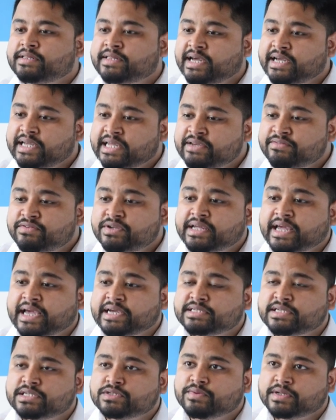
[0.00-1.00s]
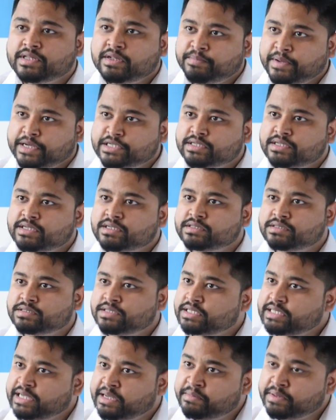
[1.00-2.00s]
there are even cases when the
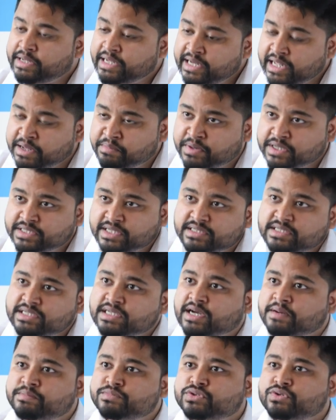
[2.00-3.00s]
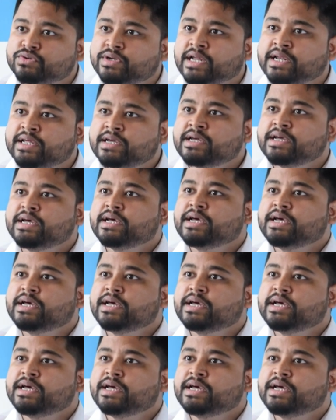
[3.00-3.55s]
patient in emergency comes to Delhi